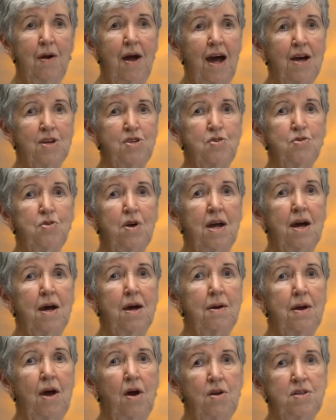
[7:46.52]
I saw
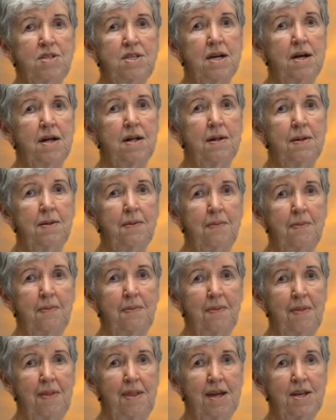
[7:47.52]
our hotel
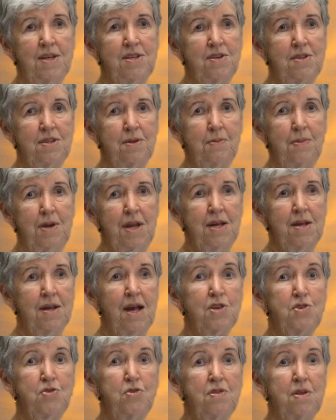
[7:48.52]
next to the,
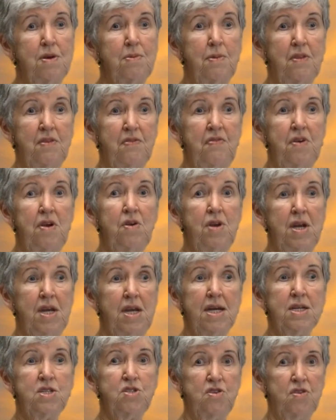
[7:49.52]
I saw the ferry
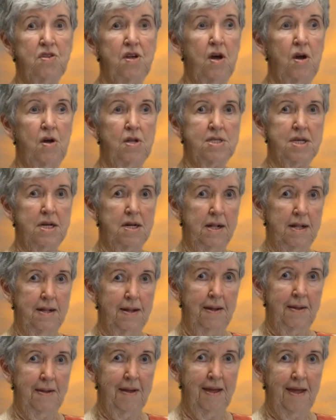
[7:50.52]
next to the hotel.
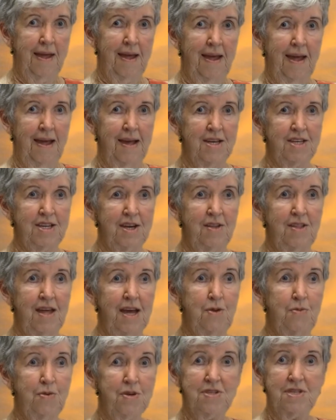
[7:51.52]
So
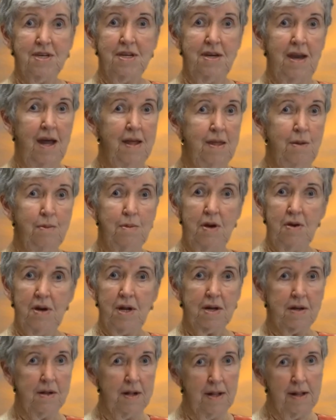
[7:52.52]
that was another
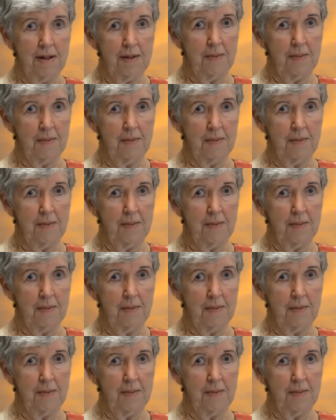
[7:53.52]
miracle.